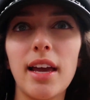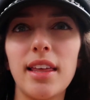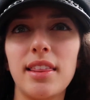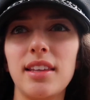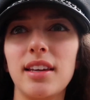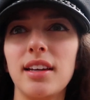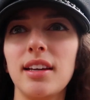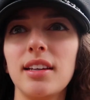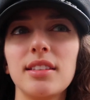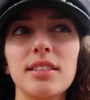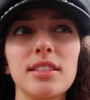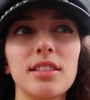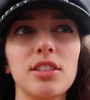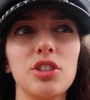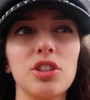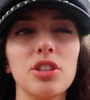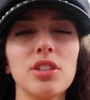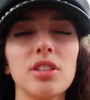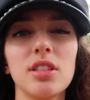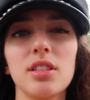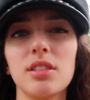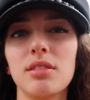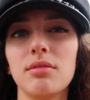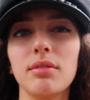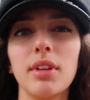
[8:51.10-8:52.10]
I think it's just
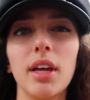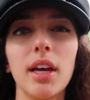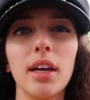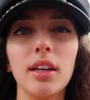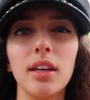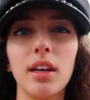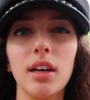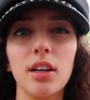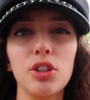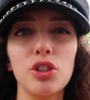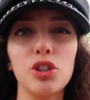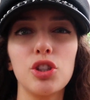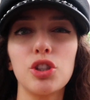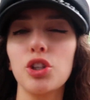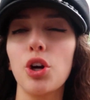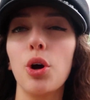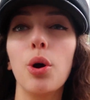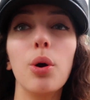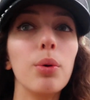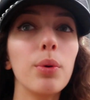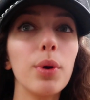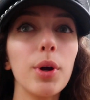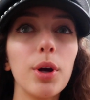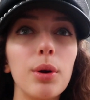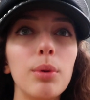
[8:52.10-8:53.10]
like a
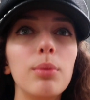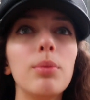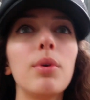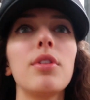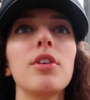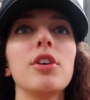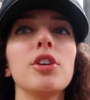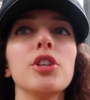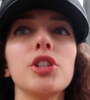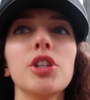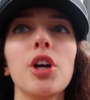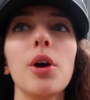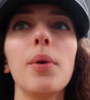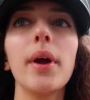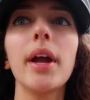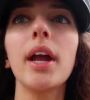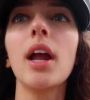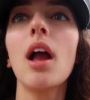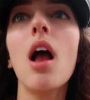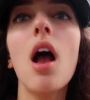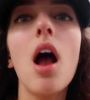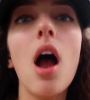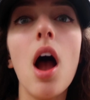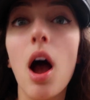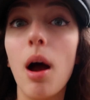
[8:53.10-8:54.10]
showroom where they're showing
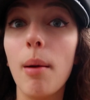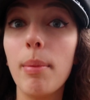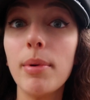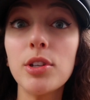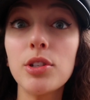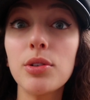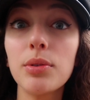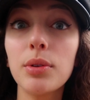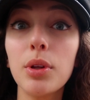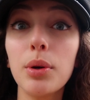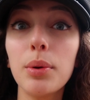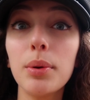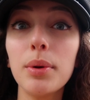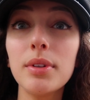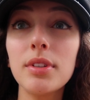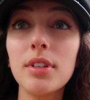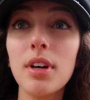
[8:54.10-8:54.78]
a bunch of Louis Vuitton.